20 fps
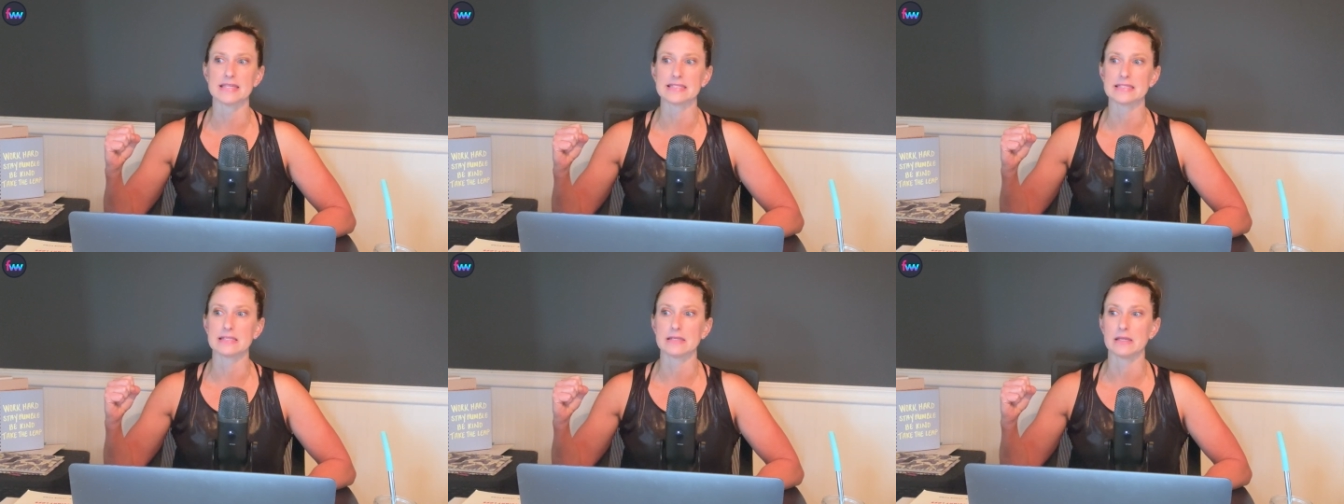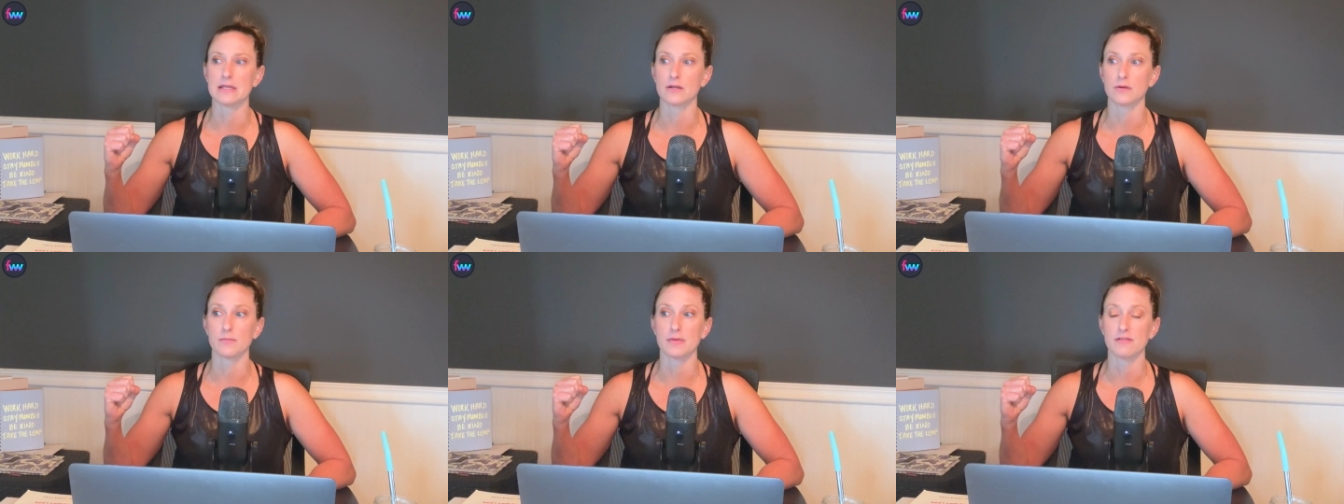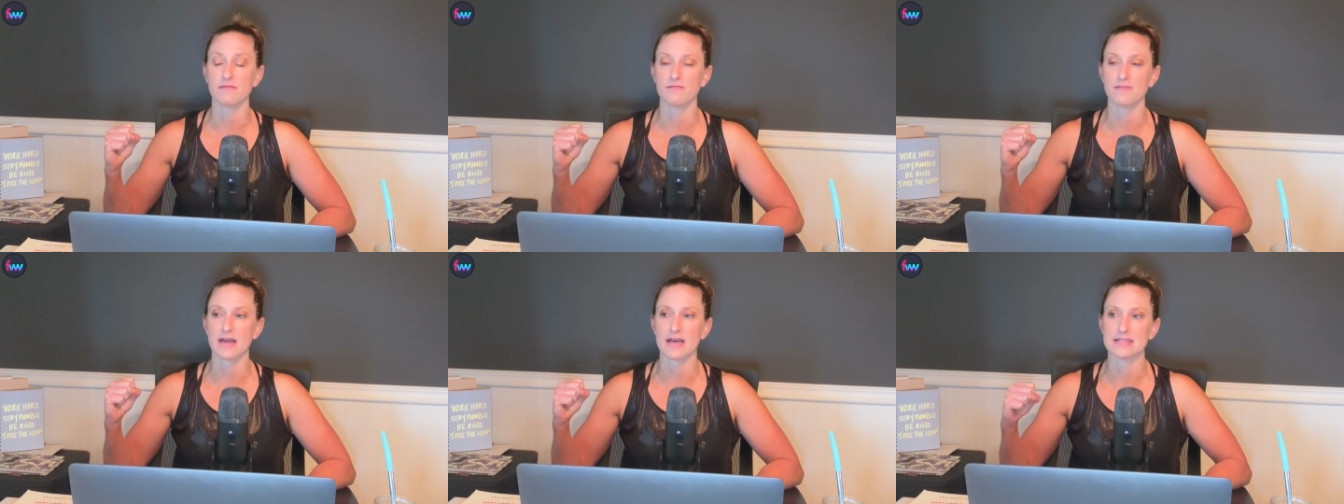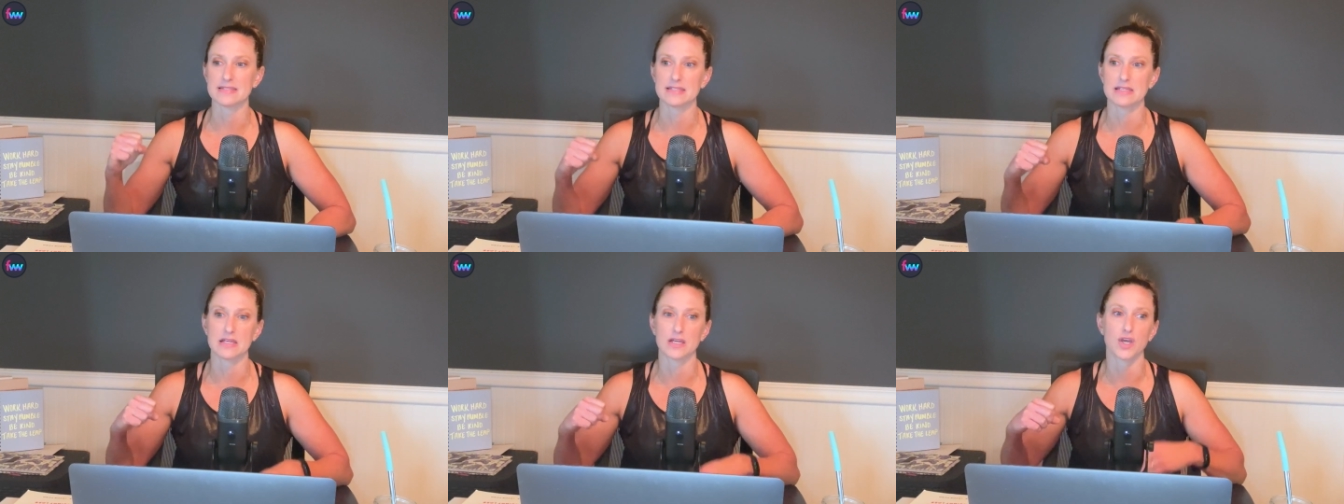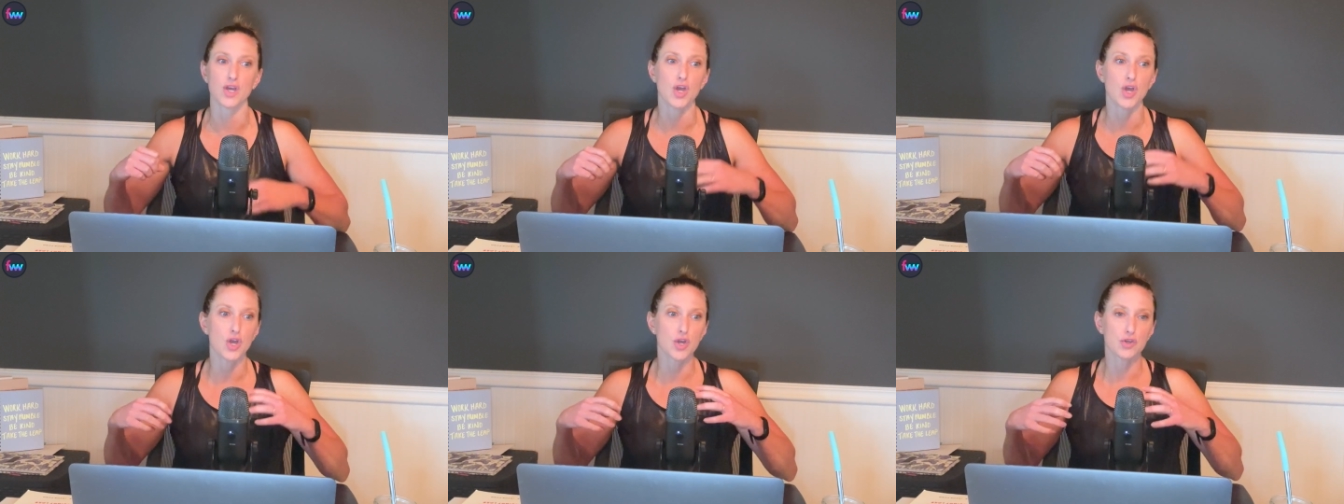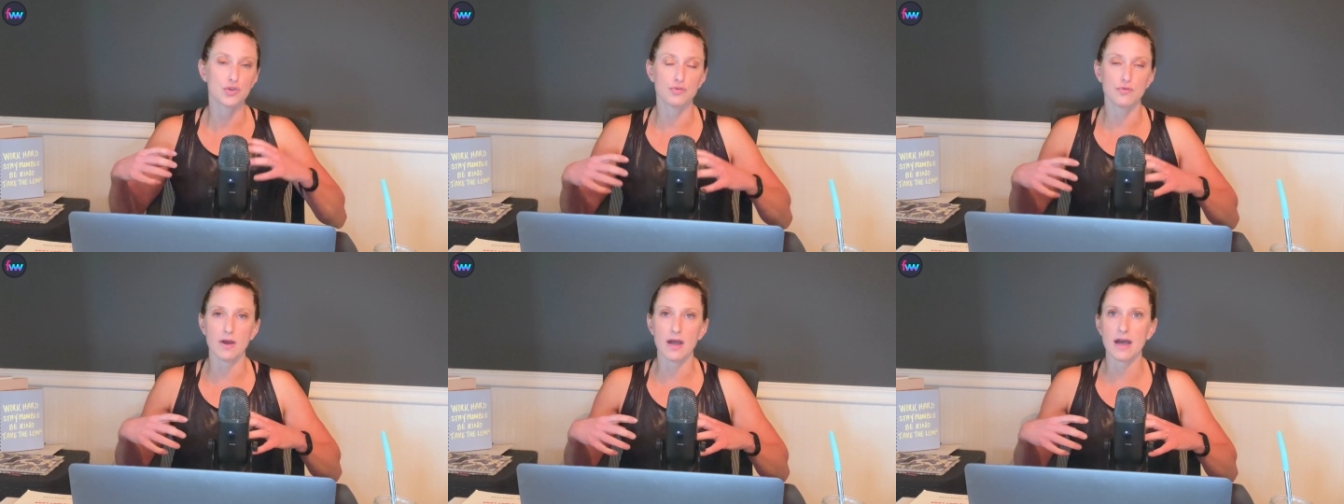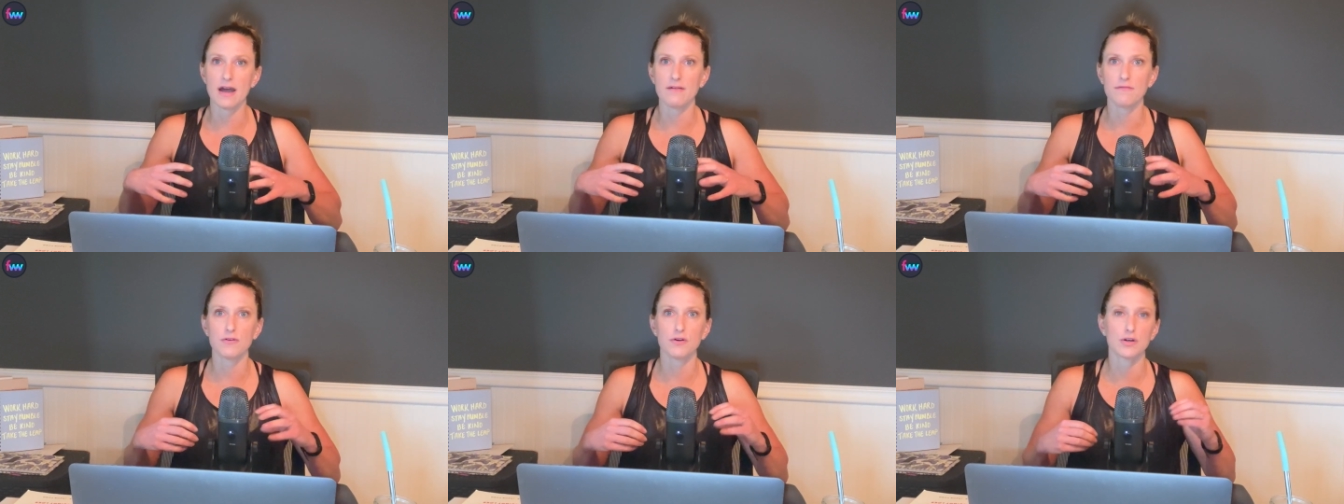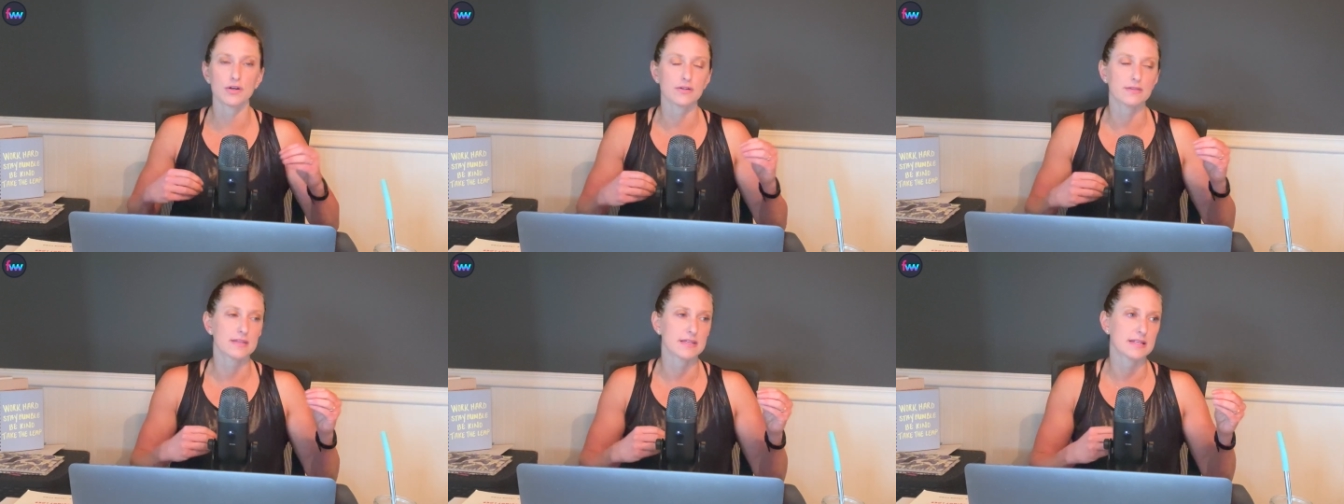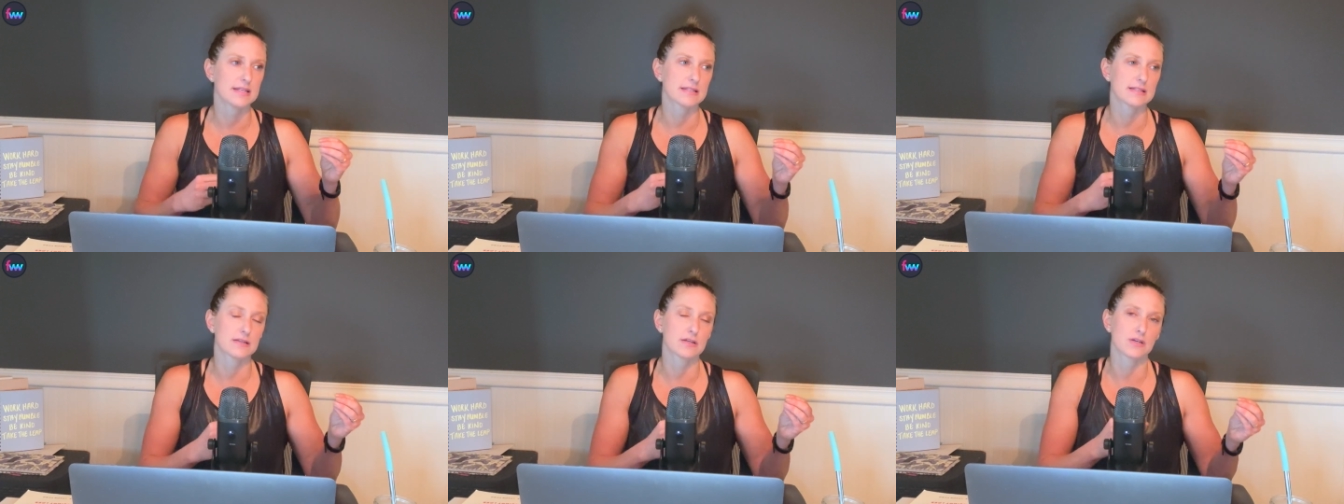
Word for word: intermittent fasting, you have heard that it